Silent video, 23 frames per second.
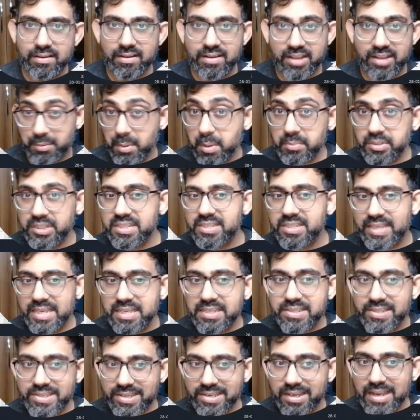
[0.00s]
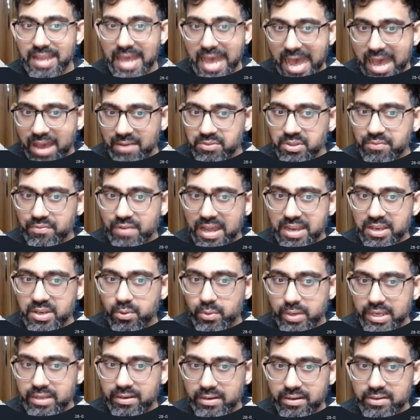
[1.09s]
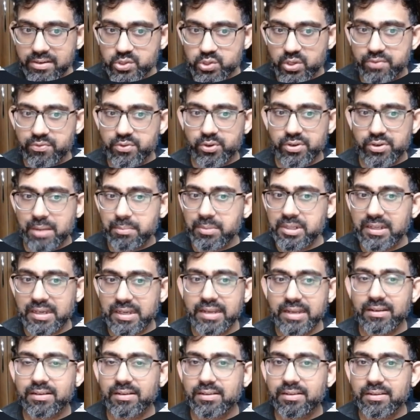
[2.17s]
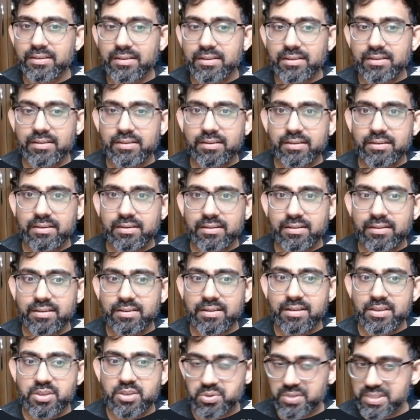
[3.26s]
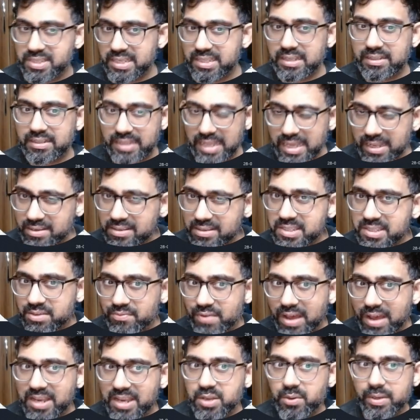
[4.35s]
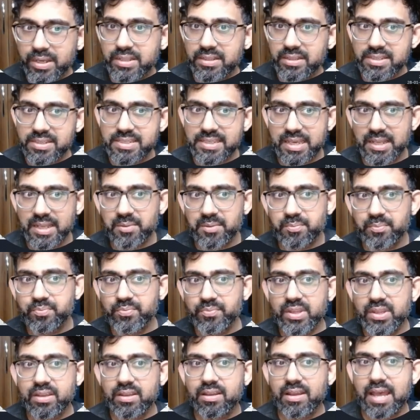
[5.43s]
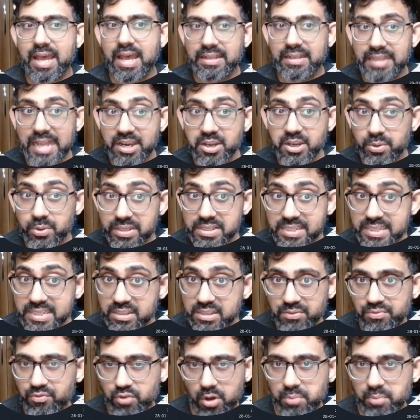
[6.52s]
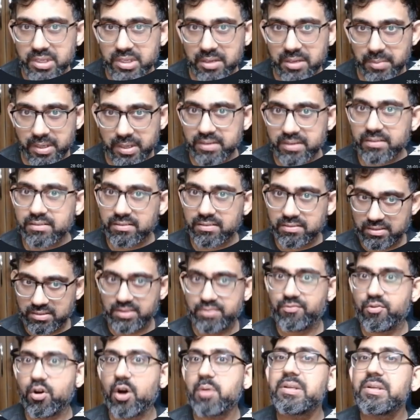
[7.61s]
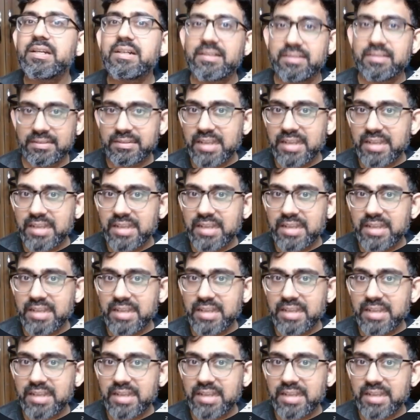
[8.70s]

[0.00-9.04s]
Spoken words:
Remember, the cells still have the value in it, so if you double click, you see that there is a value in the cell, and that you can see in the formula bar, the formula